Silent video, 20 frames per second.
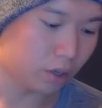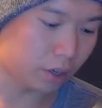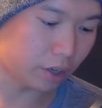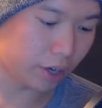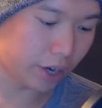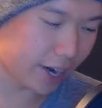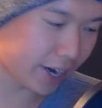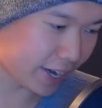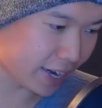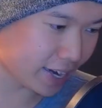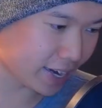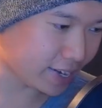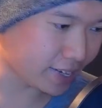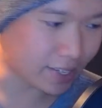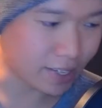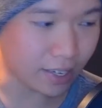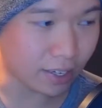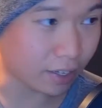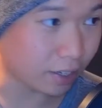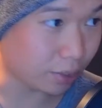Alright
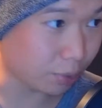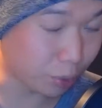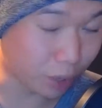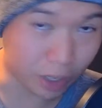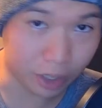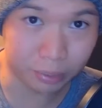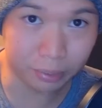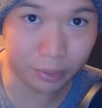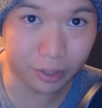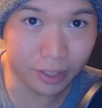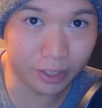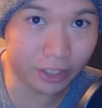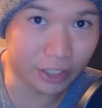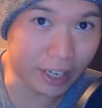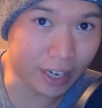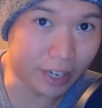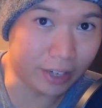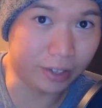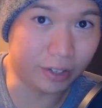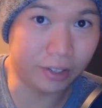guys, welcome to the
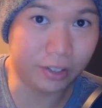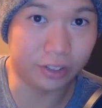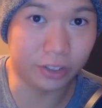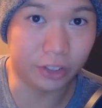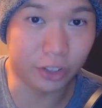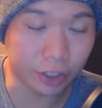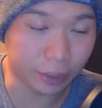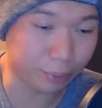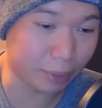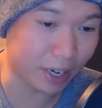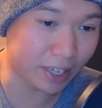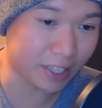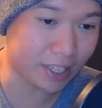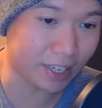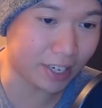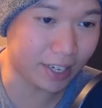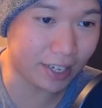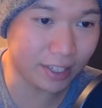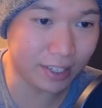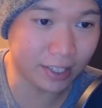channel, Gymrat
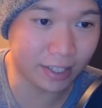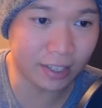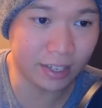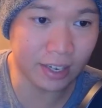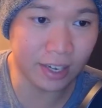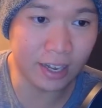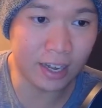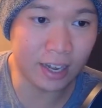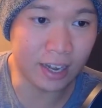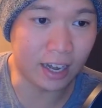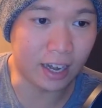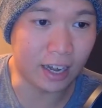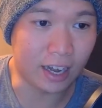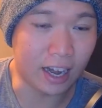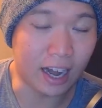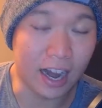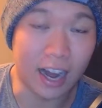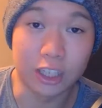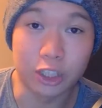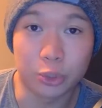Skates.
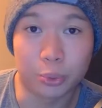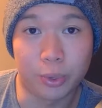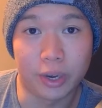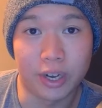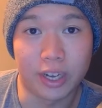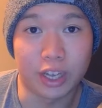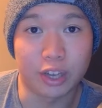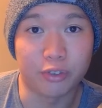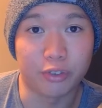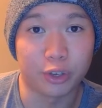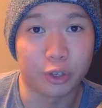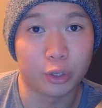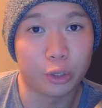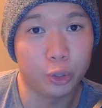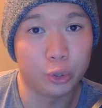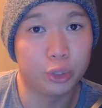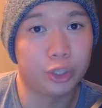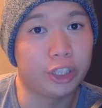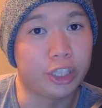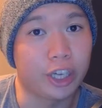I just want to give a
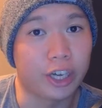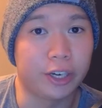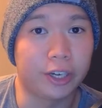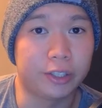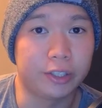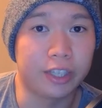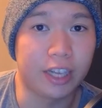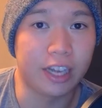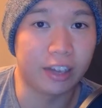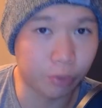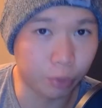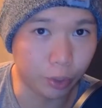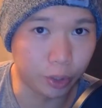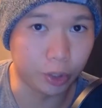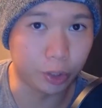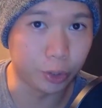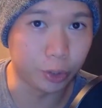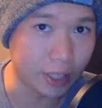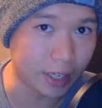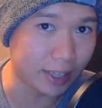huge shout out to
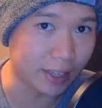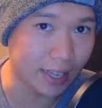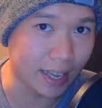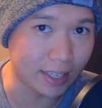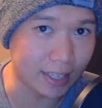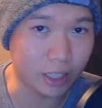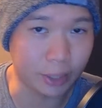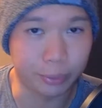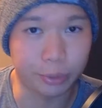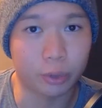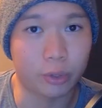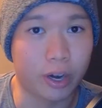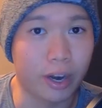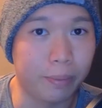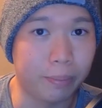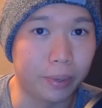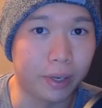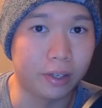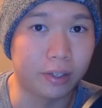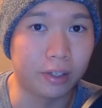everyone who's hit that
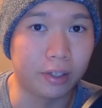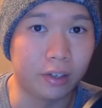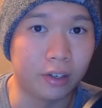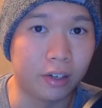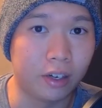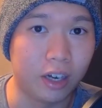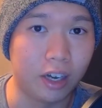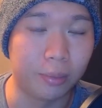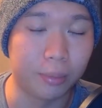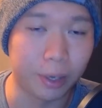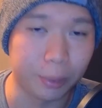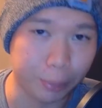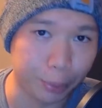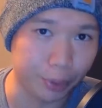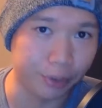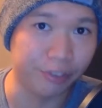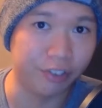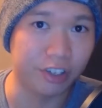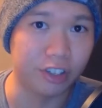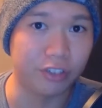subscribe button on my
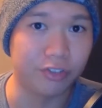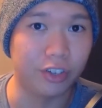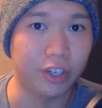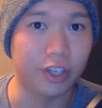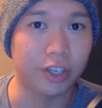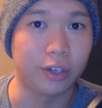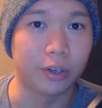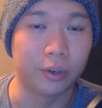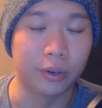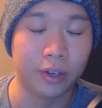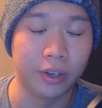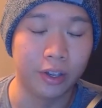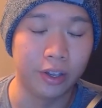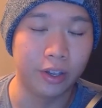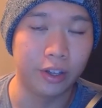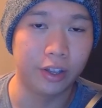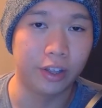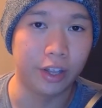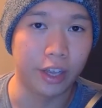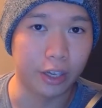previous video.
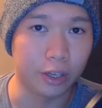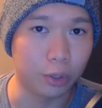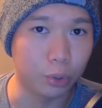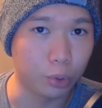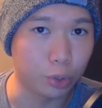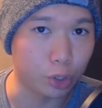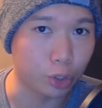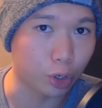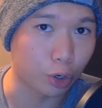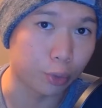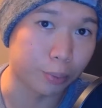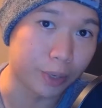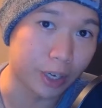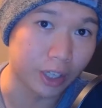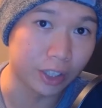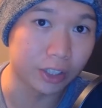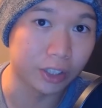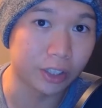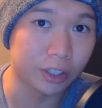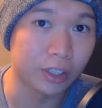Thank you so
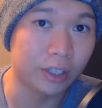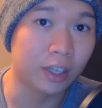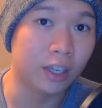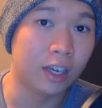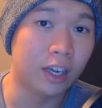much.